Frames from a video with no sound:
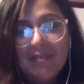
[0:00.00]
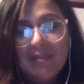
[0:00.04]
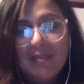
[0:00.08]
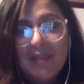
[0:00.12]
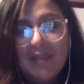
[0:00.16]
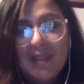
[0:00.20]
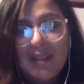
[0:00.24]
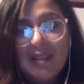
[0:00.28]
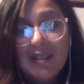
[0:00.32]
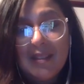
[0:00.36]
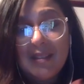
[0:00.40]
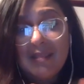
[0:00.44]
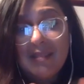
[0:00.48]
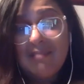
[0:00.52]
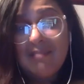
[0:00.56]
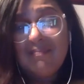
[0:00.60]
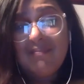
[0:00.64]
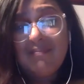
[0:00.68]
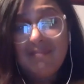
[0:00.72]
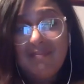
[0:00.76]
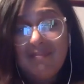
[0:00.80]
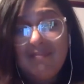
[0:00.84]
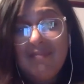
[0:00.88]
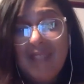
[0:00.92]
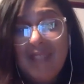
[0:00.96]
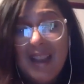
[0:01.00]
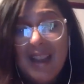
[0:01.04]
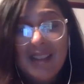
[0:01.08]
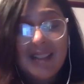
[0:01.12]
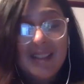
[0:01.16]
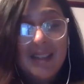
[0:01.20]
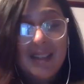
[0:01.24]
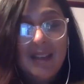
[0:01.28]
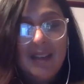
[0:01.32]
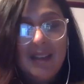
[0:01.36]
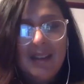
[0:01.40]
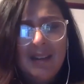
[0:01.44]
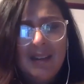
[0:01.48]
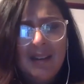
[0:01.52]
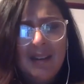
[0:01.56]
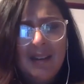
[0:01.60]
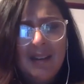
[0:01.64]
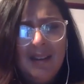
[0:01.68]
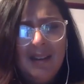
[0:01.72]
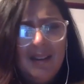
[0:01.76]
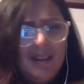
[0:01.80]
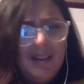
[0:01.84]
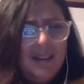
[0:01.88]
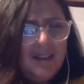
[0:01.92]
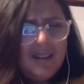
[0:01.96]
his vaccine.
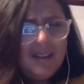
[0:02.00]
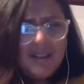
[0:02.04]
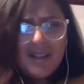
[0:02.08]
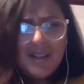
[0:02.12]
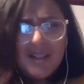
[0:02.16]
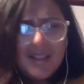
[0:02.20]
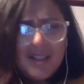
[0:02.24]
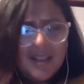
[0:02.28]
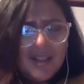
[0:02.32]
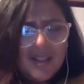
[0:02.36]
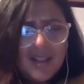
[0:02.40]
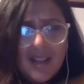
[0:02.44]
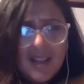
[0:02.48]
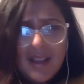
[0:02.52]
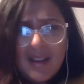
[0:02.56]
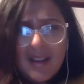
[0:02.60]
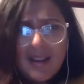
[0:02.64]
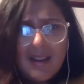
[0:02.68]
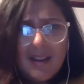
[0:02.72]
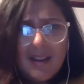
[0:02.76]
It's just like,